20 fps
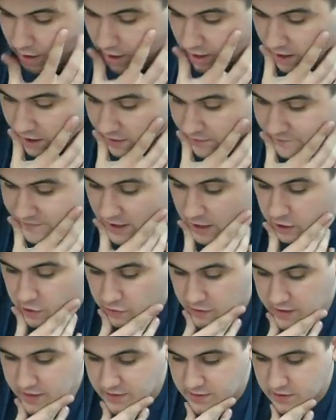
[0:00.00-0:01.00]
Uh,
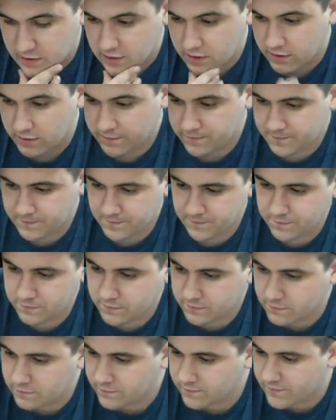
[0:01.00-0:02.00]
Valkyries
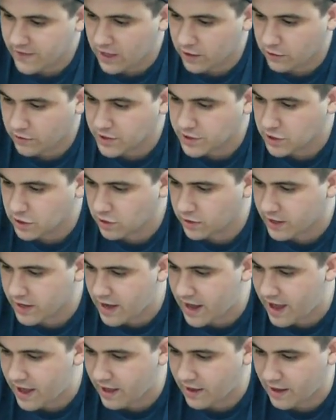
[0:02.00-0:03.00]
Valkyries you're
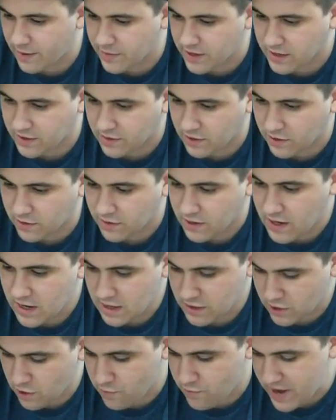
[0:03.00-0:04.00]
looking at, I mean, they're,
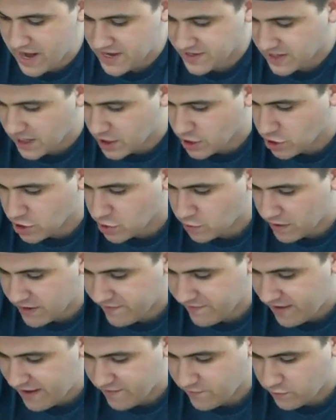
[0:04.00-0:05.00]
they're base
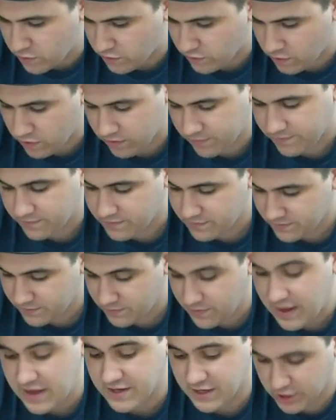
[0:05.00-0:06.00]
125 or
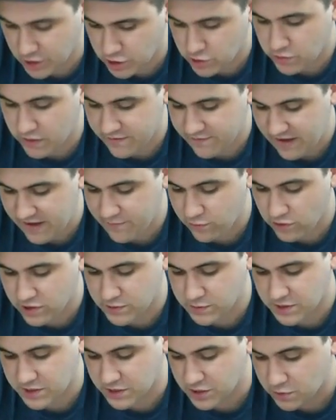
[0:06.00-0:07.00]
base 125
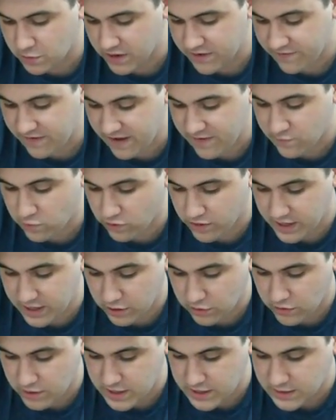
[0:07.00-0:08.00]
points, which is a 25 point
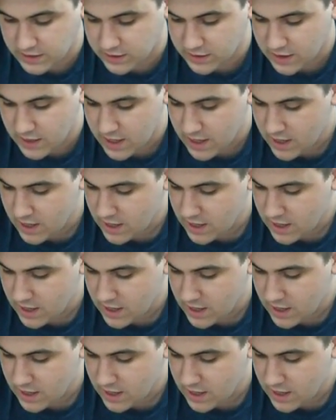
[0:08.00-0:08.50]
increase.